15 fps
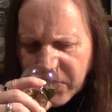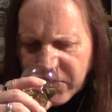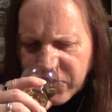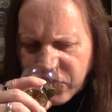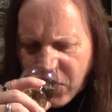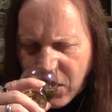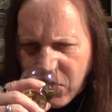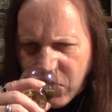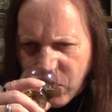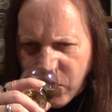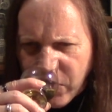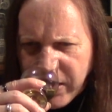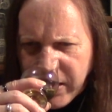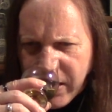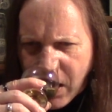So
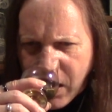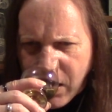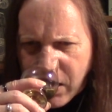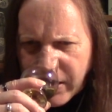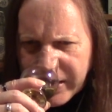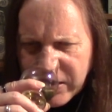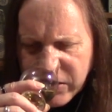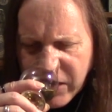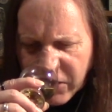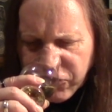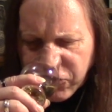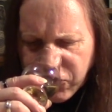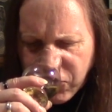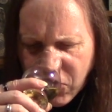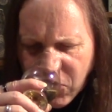we are
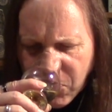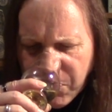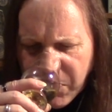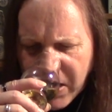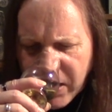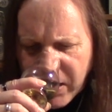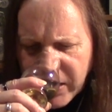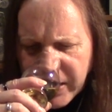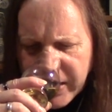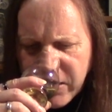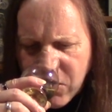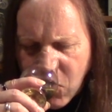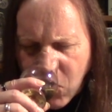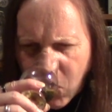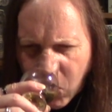industrial
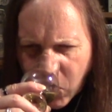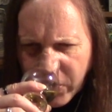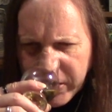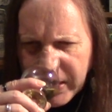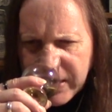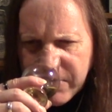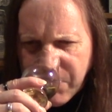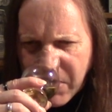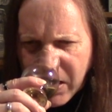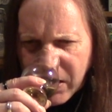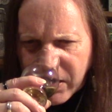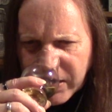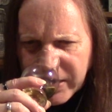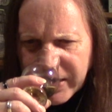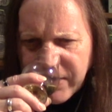barley, oily
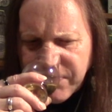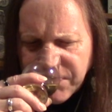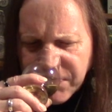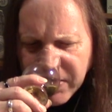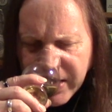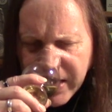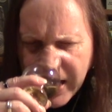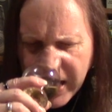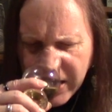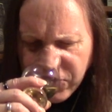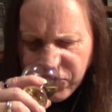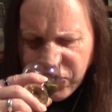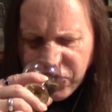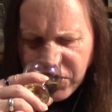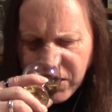barley,
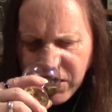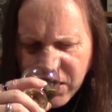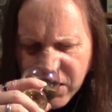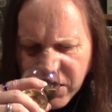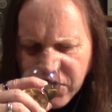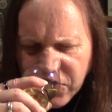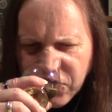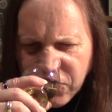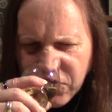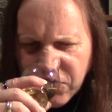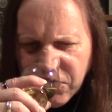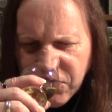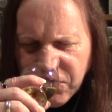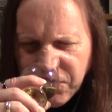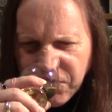edgy sort
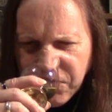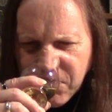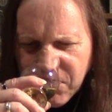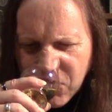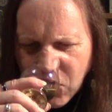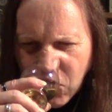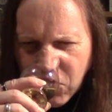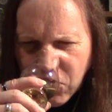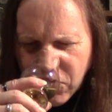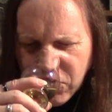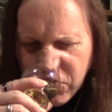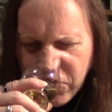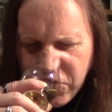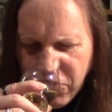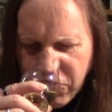of, or
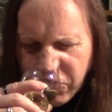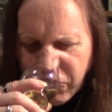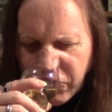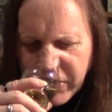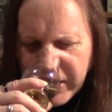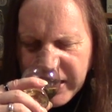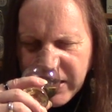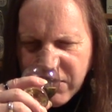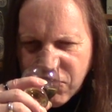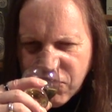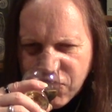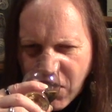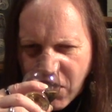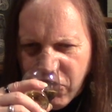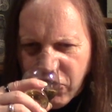youthfully
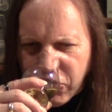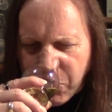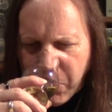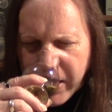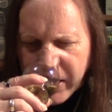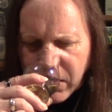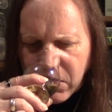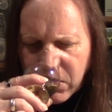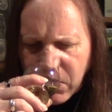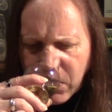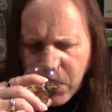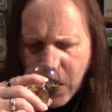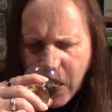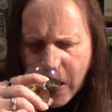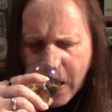rose petal,